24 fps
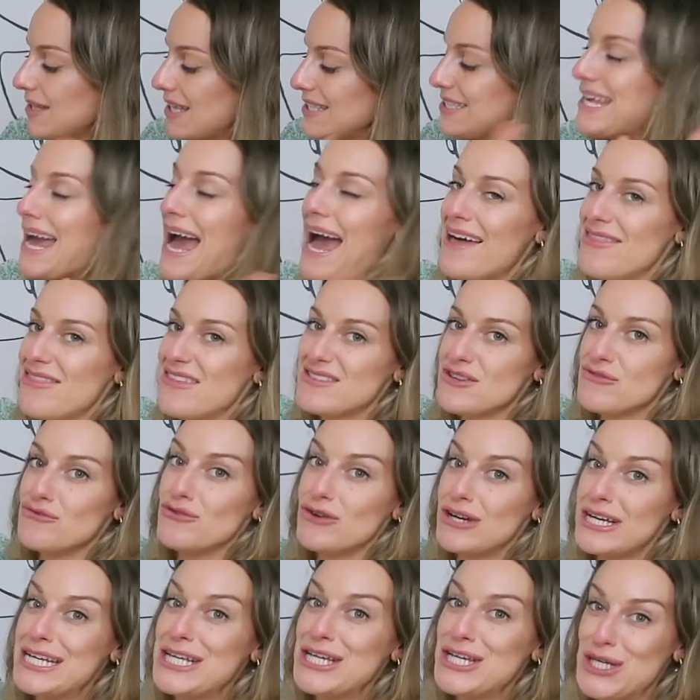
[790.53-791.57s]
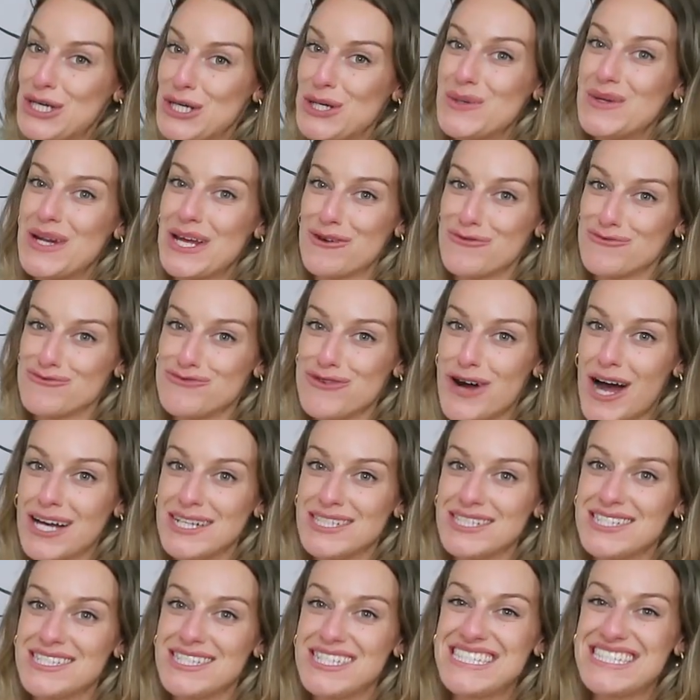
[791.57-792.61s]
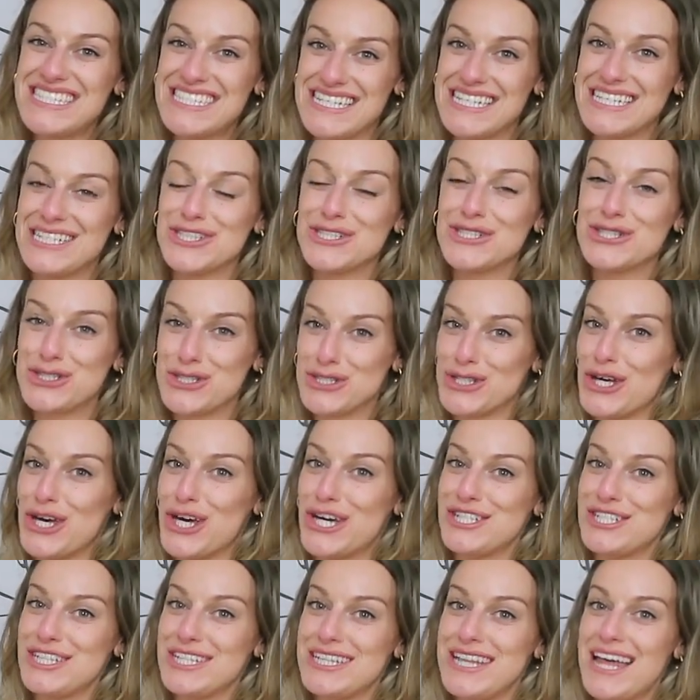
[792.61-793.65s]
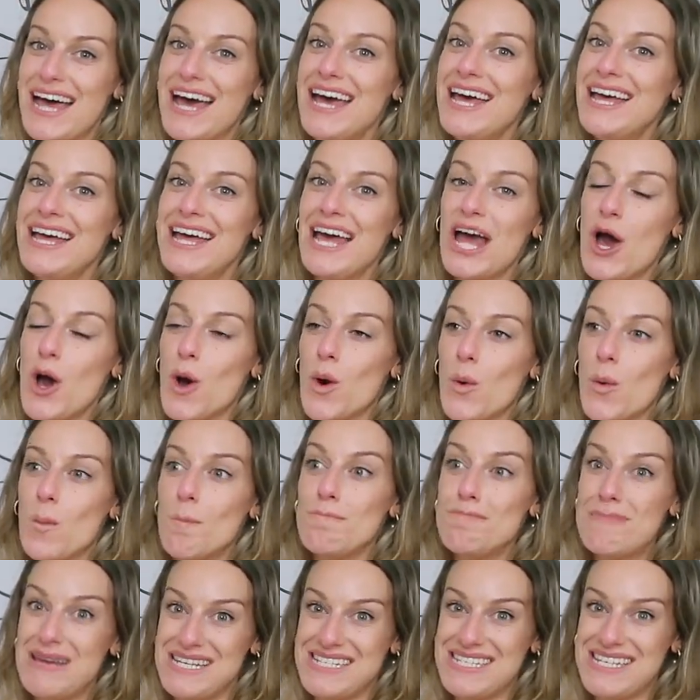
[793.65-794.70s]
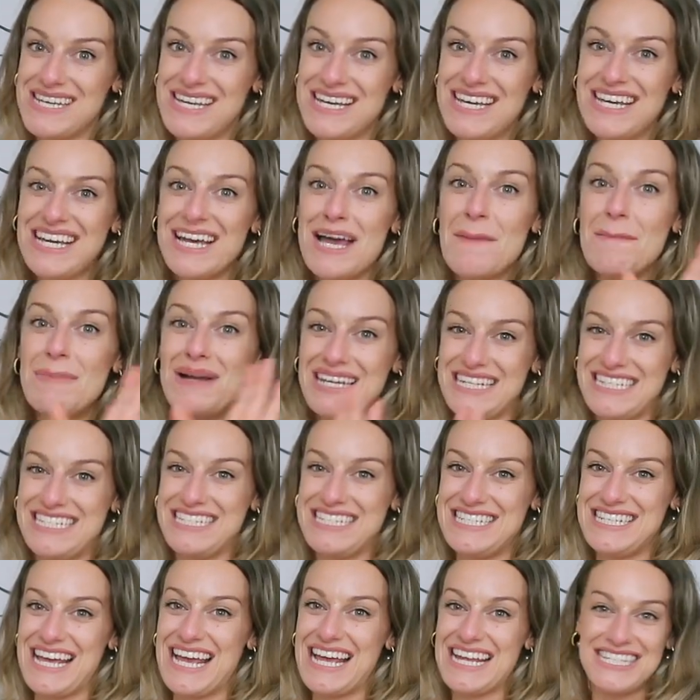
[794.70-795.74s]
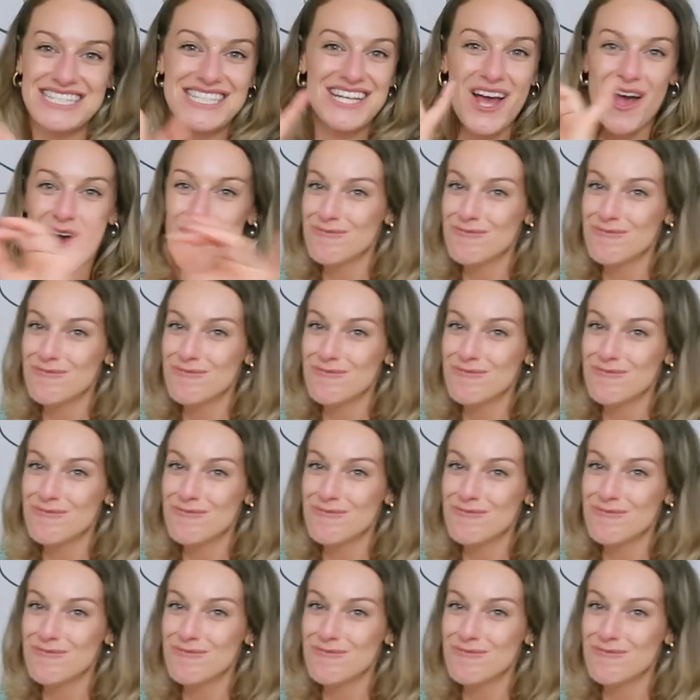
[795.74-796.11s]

yeah and there's a really cute like rust silk skirt in there midi pleated